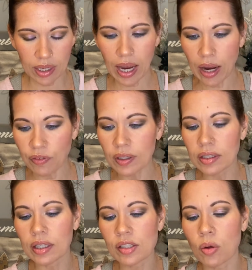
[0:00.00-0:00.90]
I feel like
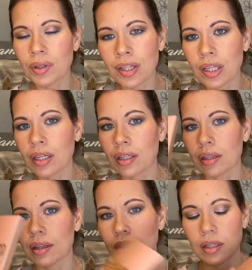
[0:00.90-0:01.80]
that's the only thing
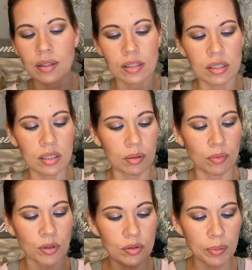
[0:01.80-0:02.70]
that this
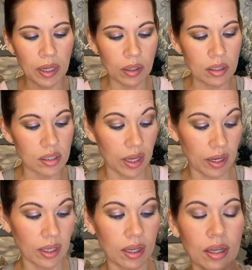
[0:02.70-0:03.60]
nudes palette is
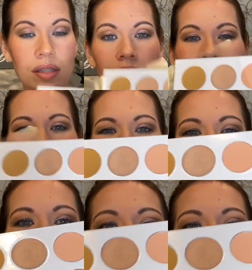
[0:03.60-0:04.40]
lacking, is it just needs a